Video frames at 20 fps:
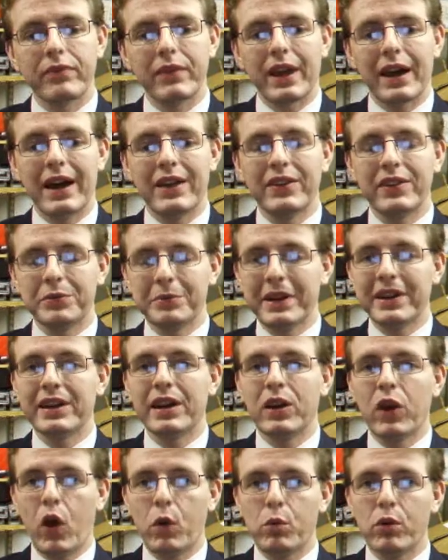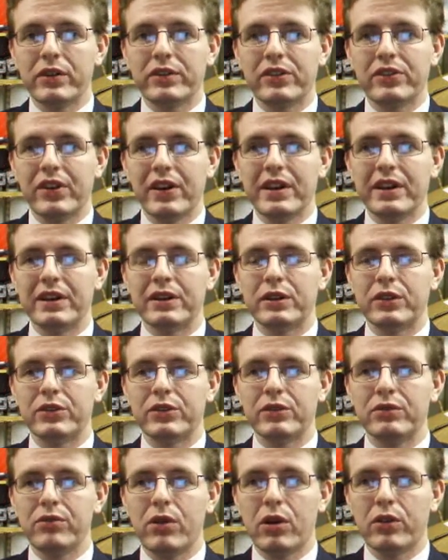And this is making it a lot more entertaining, because
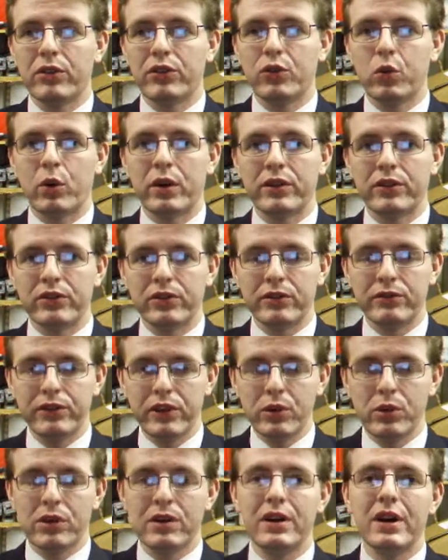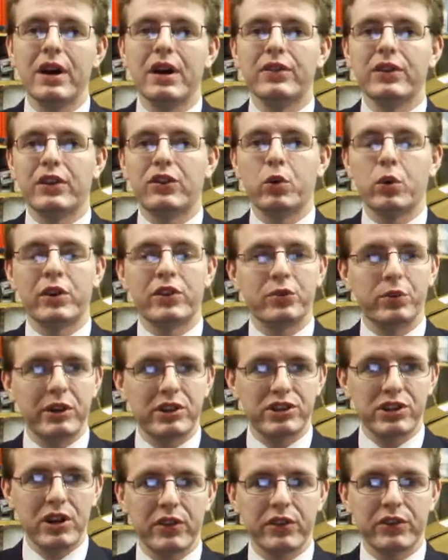rather than talking to the viewer, they're talking to
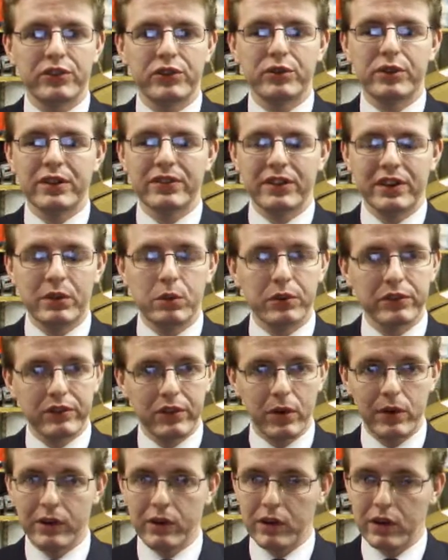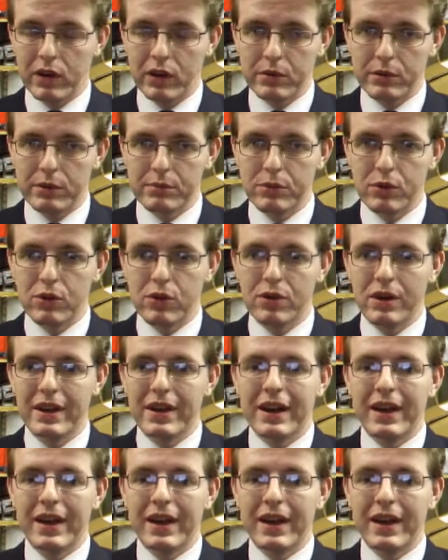each so you get to hear what's going on a little bit more,